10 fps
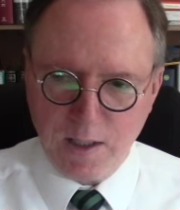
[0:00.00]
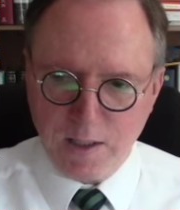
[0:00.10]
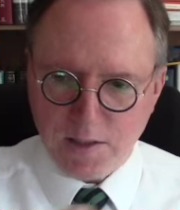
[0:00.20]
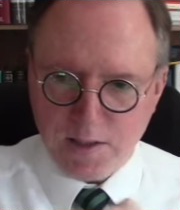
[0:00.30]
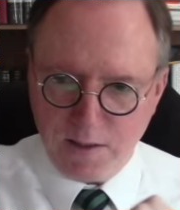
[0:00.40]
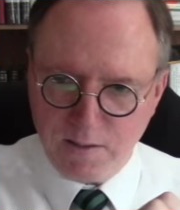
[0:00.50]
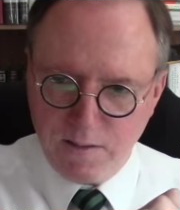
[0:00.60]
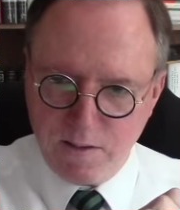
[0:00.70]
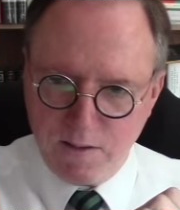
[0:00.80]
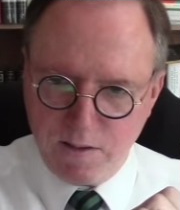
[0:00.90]
So
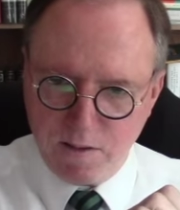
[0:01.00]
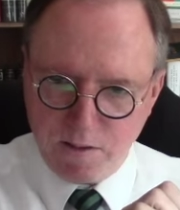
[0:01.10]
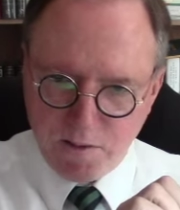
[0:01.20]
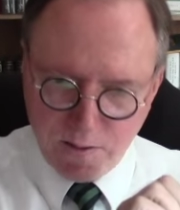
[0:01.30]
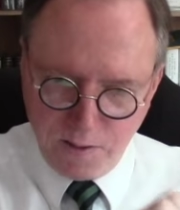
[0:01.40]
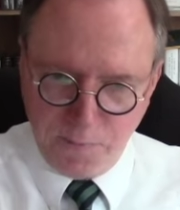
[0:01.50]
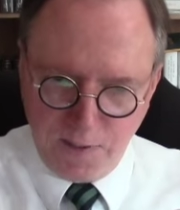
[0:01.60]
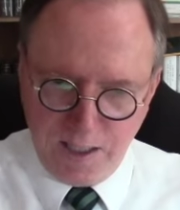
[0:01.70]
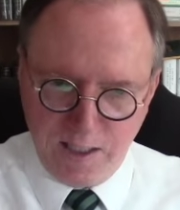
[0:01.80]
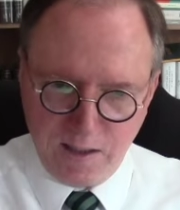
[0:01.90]
true
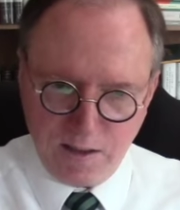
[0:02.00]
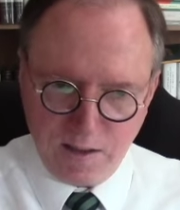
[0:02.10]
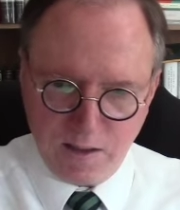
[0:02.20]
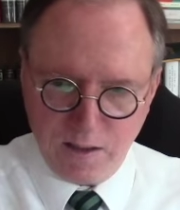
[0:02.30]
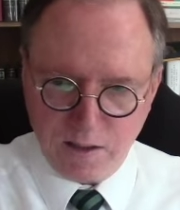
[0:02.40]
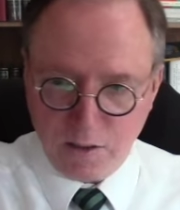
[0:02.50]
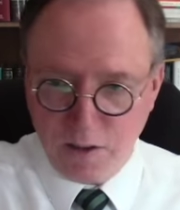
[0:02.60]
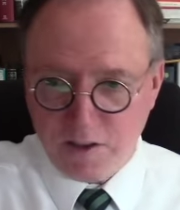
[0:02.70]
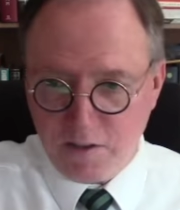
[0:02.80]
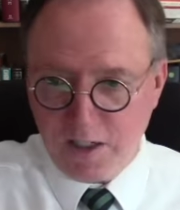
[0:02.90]
faith,
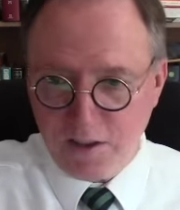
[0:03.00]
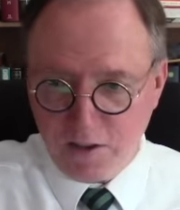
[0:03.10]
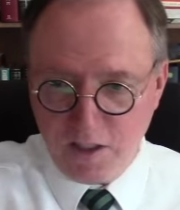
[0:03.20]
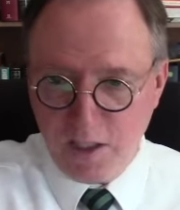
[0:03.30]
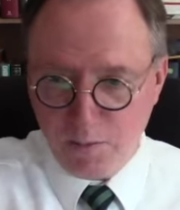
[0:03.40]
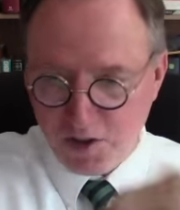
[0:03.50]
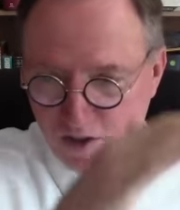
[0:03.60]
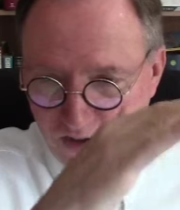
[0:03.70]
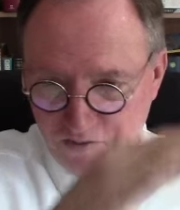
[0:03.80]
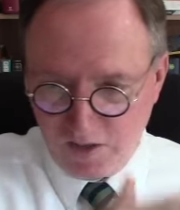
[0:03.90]
according to the writer to the Hebrews,
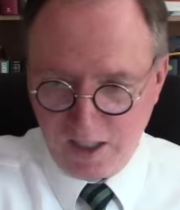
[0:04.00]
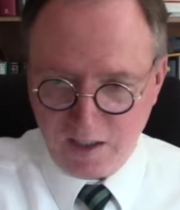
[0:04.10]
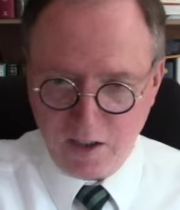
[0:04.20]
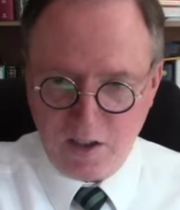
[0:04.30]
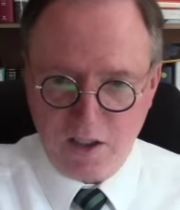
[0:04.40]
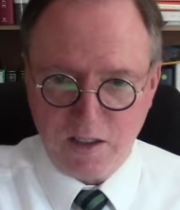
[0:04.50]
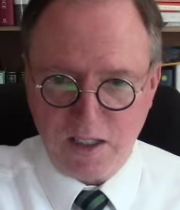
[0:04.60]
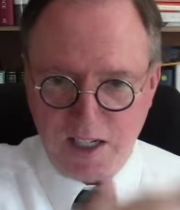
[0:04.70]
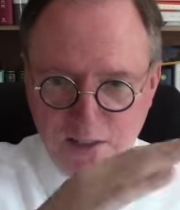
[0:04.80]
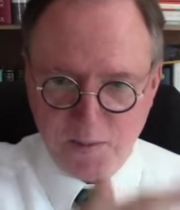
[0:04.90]
who's writing a long
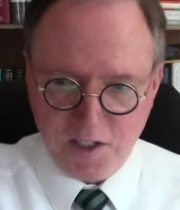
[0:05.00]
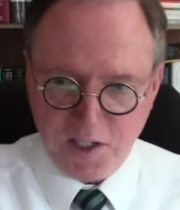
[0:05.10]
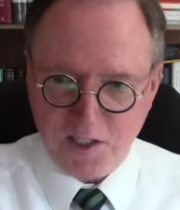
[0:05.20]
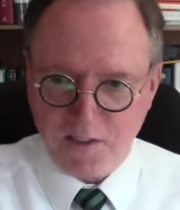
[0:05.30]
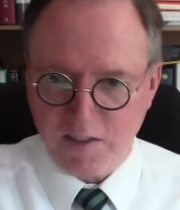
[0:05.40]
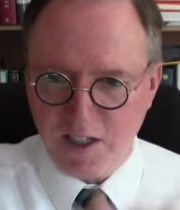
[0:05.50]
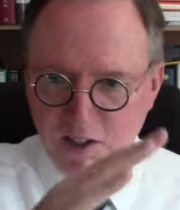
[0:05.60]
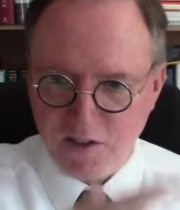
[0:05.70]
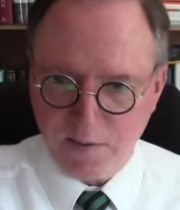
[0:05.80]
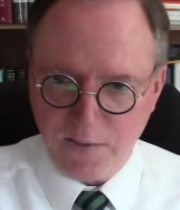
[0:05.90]
exposition of the
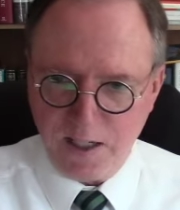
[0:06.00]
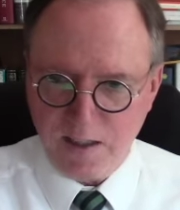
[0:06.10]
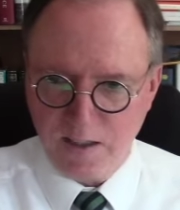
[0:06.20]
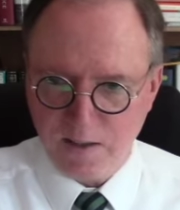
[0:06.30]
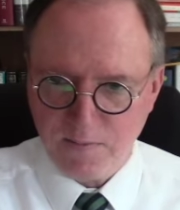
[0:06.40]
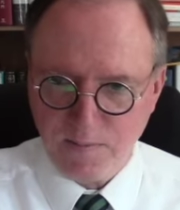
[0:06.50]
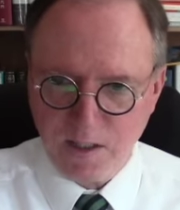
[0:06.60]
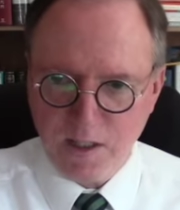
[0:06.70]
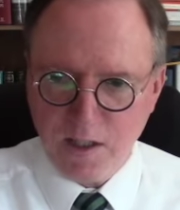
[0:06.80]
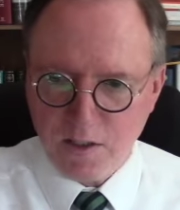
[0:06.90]
nature of faith here,
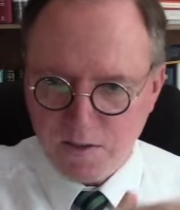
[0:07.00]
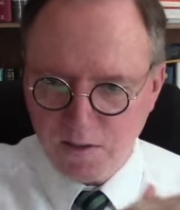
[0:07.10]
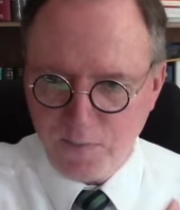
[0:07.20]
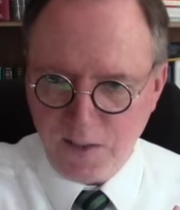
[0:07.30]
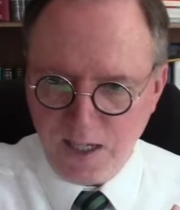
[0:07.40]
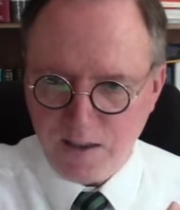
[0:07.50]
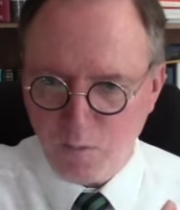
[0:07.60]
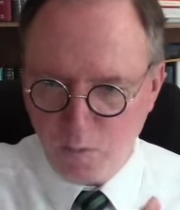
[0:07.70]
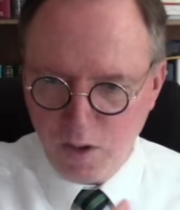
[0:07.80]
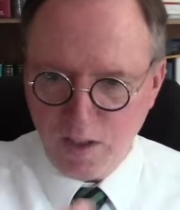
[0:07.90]
true faith
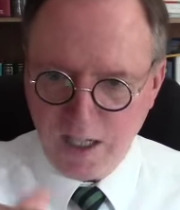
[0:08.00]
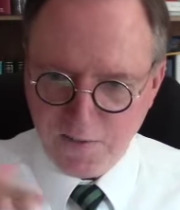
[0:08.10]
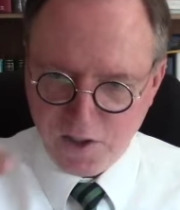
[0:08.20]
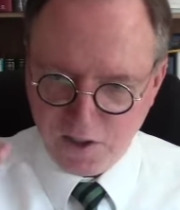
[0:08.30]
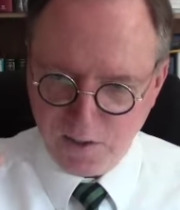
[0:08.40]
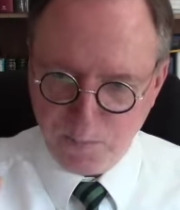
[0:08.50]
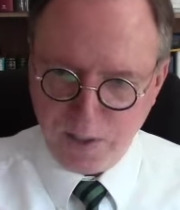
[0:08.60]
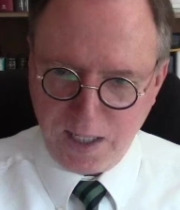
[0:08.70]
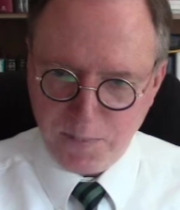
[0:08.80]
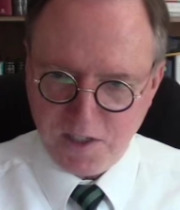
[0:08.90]
will have certain
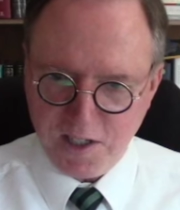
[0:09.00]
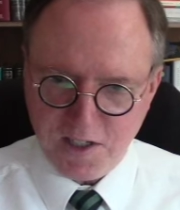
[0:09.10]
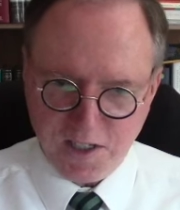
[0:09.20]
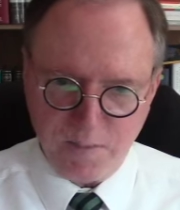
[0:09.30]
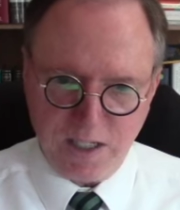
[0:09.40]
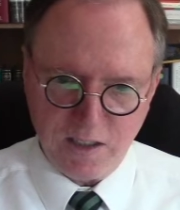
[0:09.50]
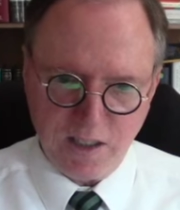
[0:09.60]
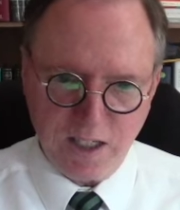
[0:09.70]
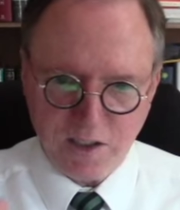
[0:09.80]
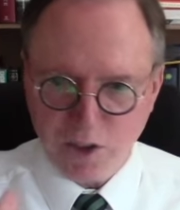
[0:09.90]
propositions about
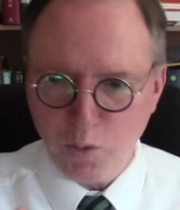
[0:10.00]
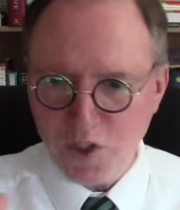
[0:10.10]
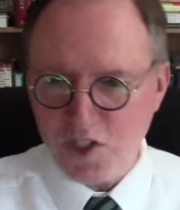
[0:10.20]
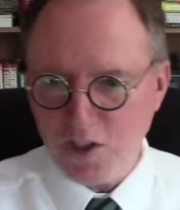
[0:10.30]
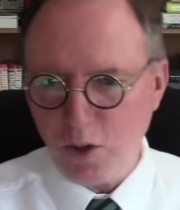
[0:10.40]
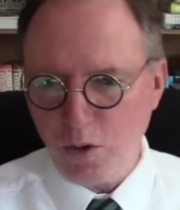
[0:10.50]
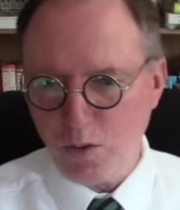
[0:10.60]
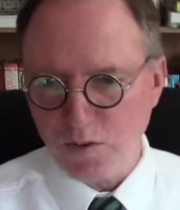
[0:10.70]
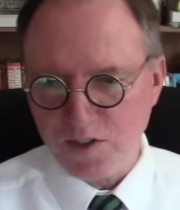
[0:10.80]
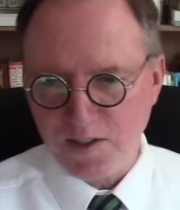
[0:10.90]
God to which it
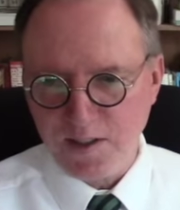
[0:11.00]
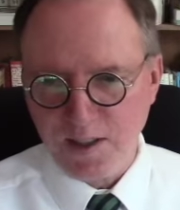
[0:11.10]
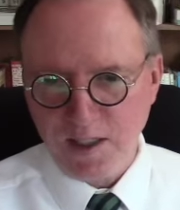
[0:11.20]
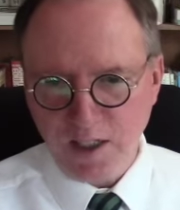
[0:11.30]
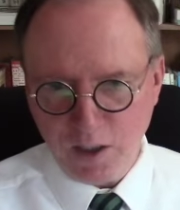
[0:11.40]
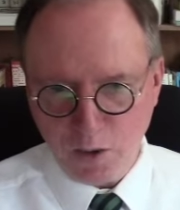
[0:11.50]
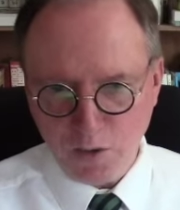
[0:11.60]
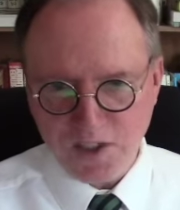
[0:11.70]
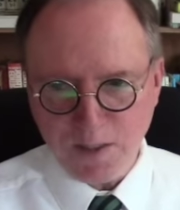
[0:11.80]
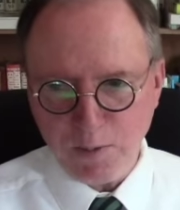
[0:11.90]
holds. It
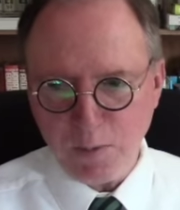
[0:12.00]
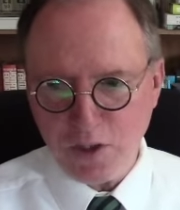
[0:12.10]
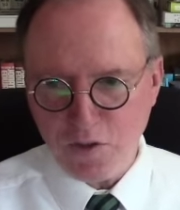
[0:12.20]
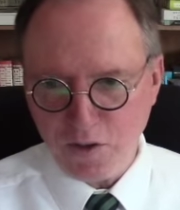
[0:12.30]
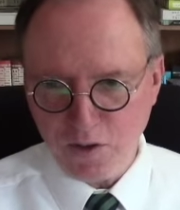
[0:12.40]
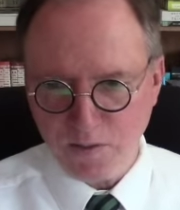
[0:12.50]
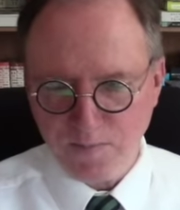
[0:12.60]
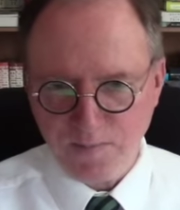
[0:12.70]
holds them to be true.